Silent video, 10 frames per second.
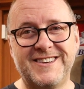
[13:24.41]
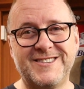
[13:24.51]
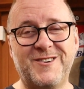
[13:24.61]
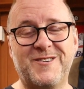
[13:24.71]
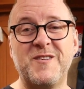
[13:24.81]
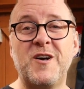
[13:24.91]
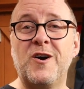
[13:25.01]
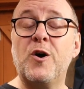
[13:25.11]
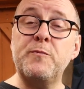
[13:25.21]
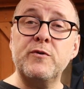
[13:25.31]
So,
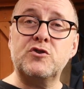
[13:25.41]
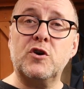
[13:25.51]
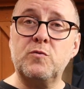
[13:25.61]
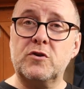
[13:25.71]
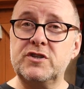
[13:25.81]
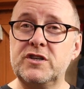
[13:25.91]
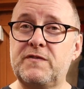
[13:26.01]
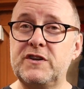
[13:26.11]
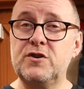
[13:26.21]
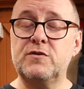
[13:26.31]
hope you enjoyed watching these
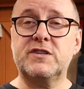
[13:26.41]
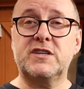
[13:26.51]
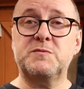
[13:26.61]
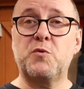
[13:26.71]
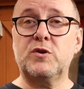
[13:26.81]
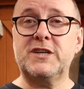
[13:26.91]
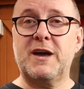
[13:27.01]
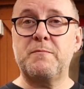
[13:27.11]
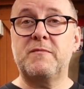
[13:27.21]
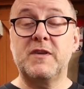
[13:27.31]
videos and there's more to
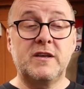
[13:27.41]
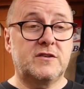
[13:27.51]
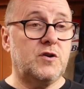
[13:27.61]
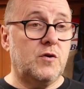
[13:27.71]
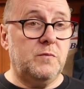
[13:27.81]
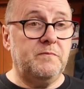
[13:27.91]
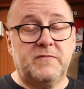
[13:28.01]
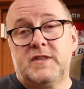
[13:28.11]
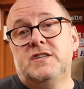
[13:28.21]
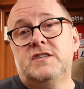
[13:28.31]
come. So,
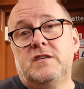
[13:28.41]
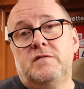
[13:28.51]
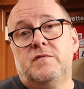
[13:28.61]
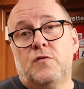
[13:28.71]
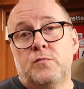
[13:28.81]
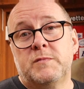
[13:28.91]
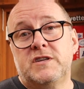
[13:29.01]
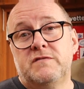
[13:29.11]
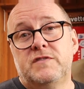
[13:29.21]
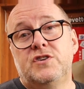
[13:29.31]
these are the
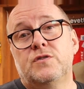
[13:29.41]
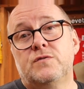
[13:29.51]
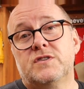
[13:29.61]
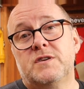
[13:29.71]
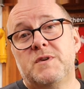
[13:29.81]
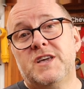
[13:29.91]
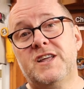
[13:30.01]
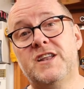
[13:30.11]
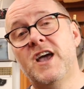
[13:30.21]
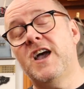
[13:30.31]
informative videos that I'm
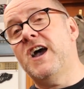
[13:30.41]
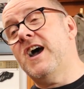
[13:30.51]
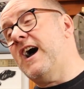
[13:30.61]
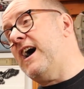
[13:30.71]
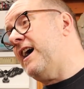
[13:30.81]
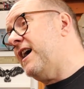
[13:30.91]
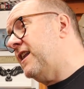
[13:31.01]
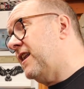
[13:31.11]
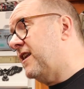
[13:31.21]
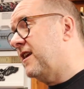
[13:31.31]
making
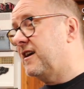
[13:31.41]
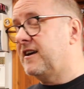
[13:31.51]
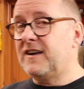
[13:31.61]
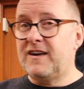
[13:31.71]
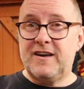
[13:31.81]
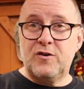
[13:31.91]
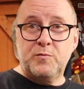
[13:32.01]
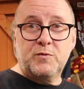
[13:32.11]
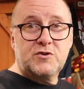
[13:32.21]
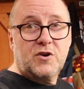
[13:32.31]
and hope
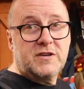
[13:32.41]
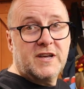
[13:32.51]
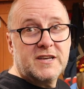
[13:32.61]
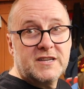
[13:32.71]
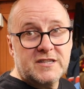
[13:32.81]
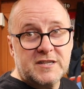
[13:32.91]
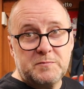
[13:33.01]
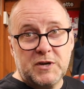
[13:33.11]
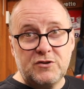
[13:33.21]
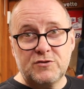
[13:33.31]
you enjoyed.
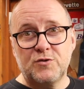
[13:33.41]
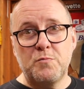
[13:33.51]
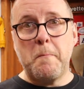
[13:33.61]
Speak to you soon.